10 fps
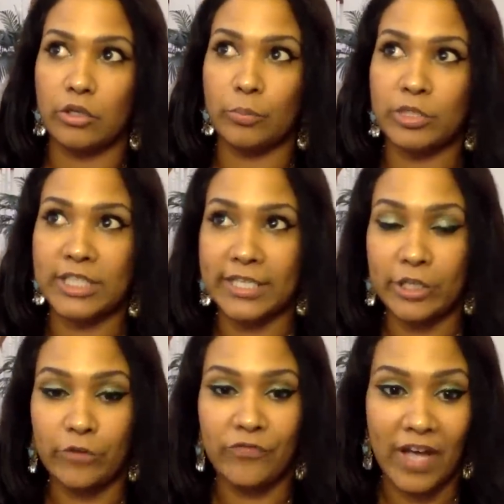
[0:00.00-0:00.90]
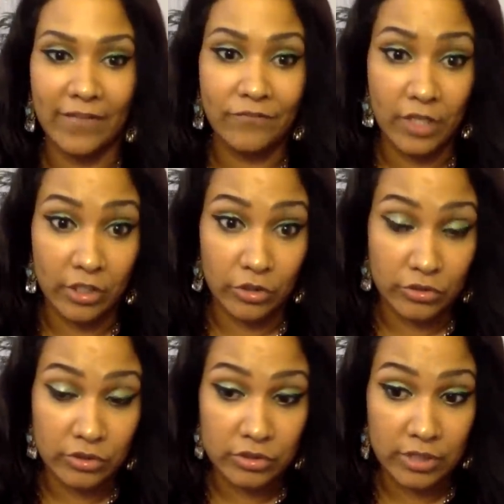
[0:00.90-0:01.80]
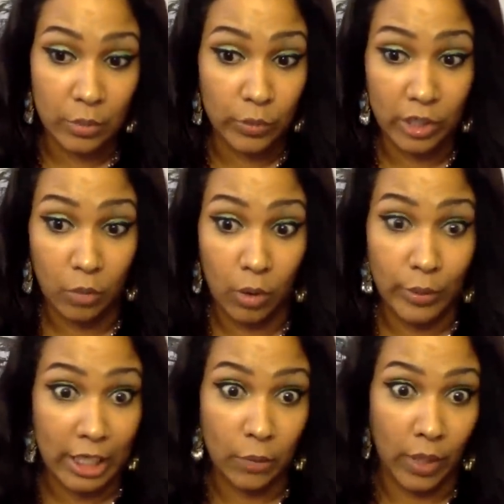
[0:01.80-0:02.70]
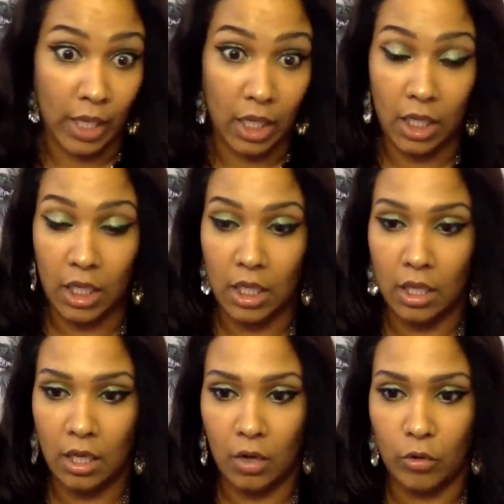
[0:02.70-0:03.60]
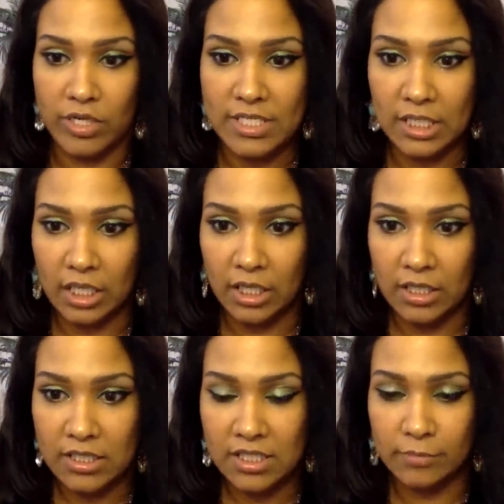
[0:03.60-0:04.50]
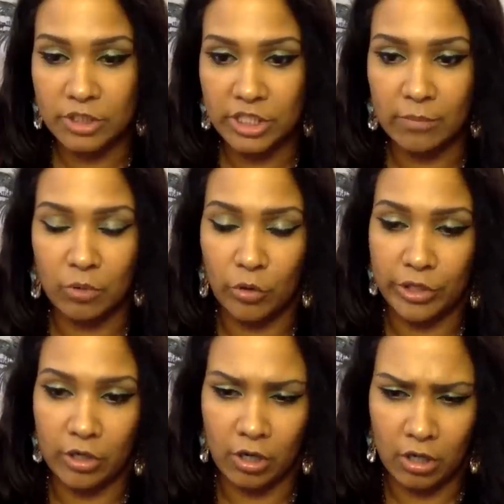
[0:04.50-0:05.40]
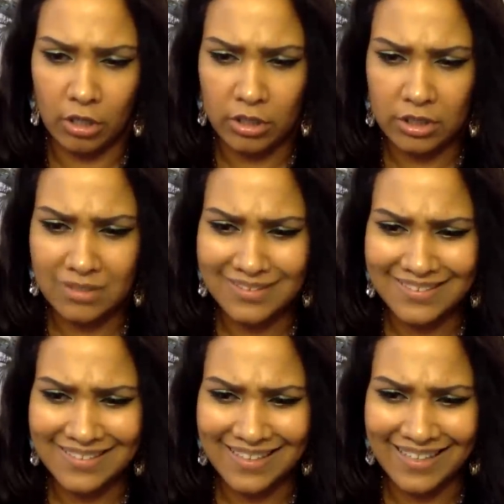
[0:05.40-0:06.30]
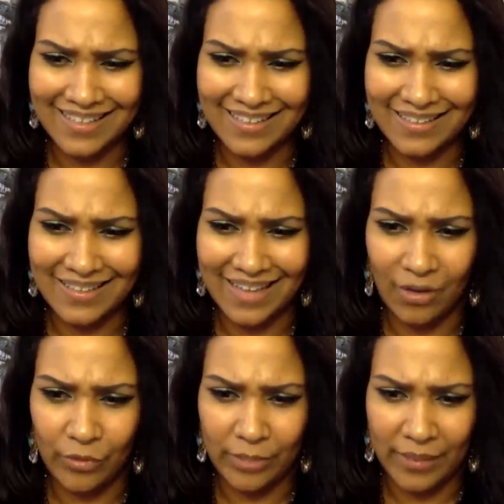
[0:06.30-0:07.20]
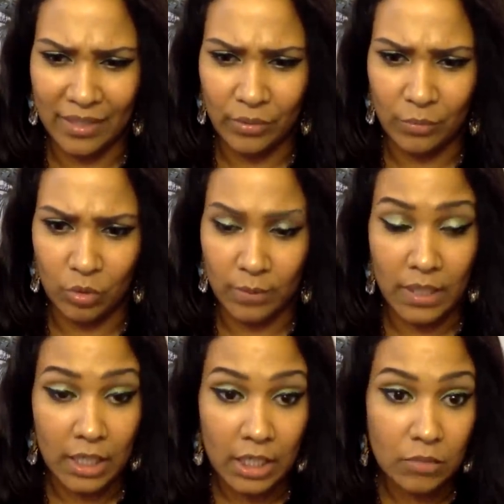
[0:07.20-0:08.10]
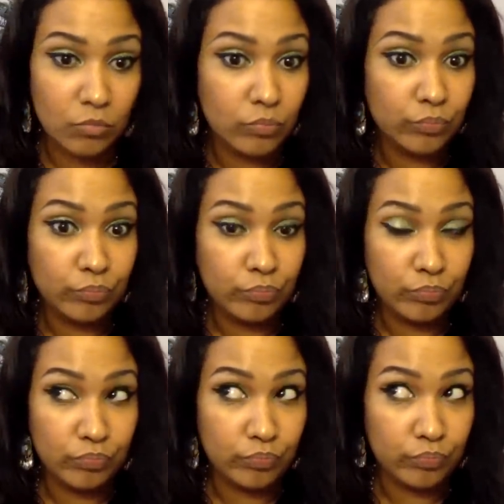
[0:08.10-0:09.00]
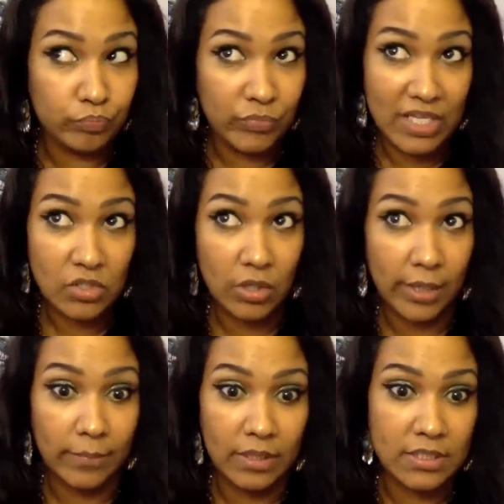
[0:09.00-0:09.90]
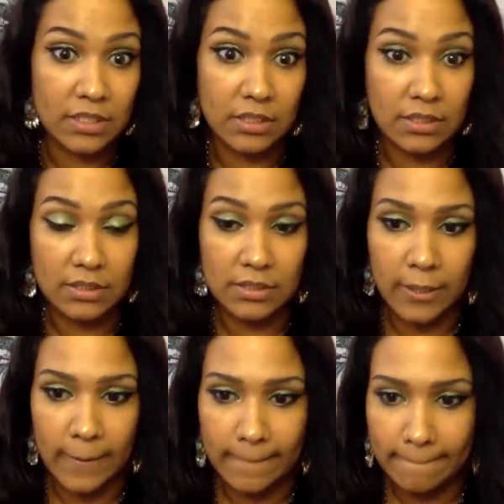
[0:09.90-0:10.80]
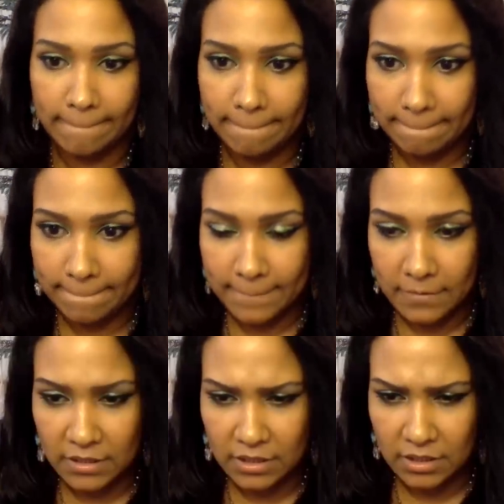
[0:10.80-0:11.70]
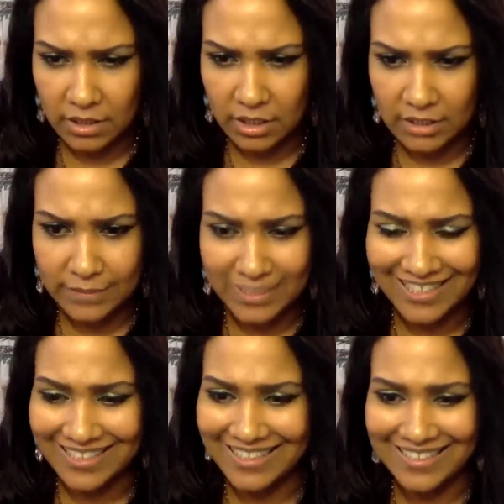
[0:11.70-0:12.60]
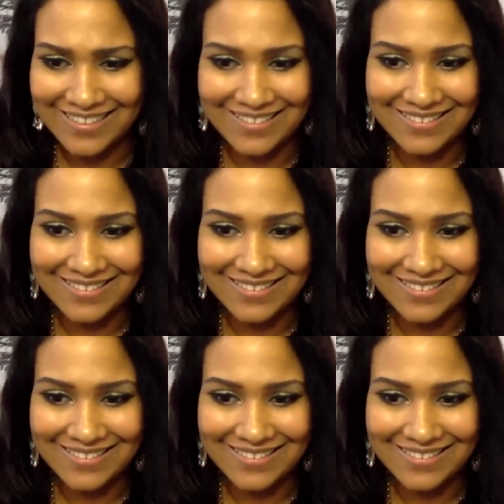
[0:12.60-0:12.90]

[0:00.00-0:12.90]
you're protecting your five figures that we don't want anyway, or C, some chick broke your heart and got with a man with more money. That's all that means to us. It doesn't mean anything.